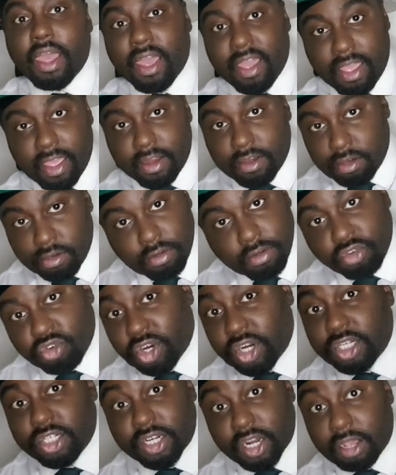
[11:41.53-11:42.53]
And
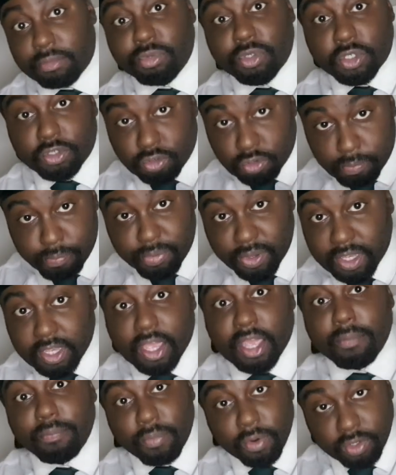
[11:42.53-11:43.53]
Drink Champs should be
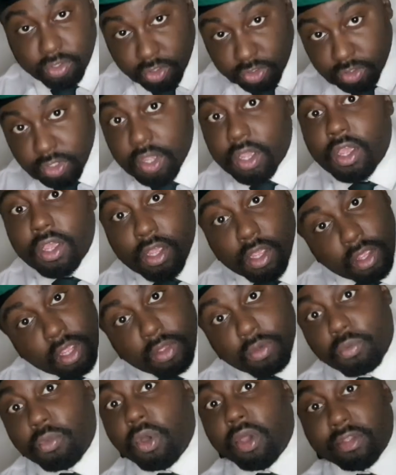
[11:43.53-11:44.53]
it, because
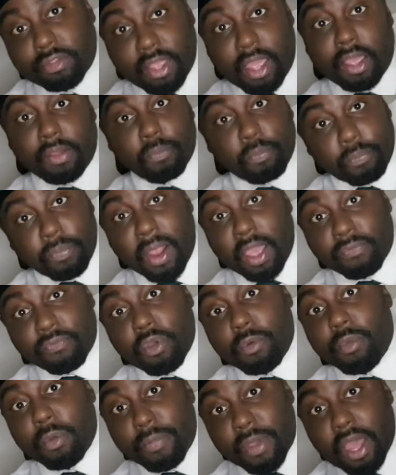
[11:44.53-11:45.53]
what's that
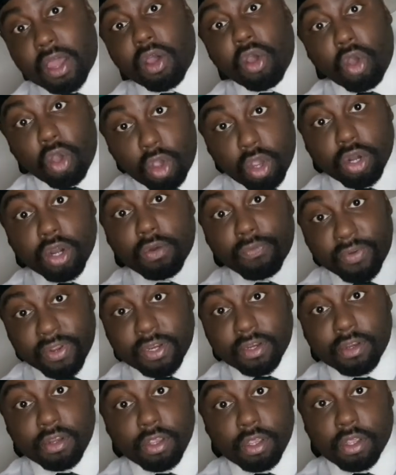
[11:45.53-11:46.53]
platform about?
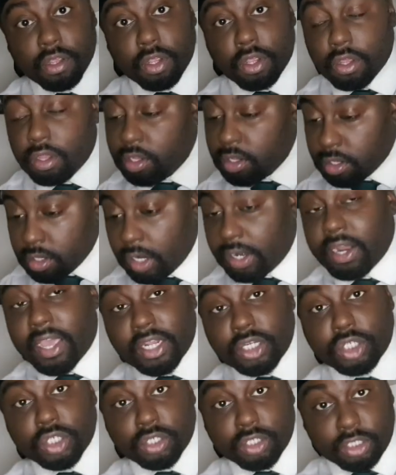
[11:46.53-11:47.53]
Honouring
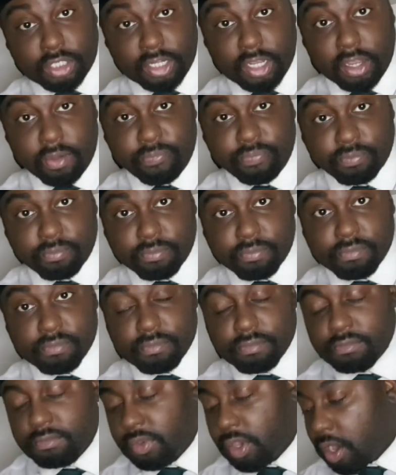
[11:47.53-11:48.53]
legends, yeah?
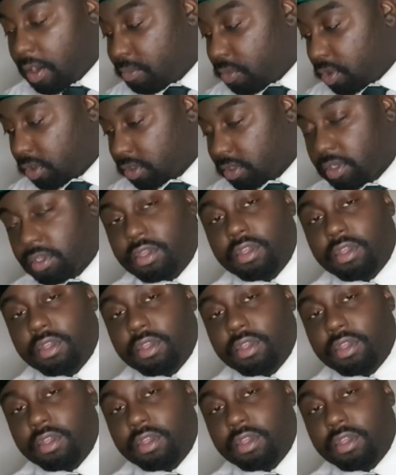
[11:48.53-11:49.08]
Come on.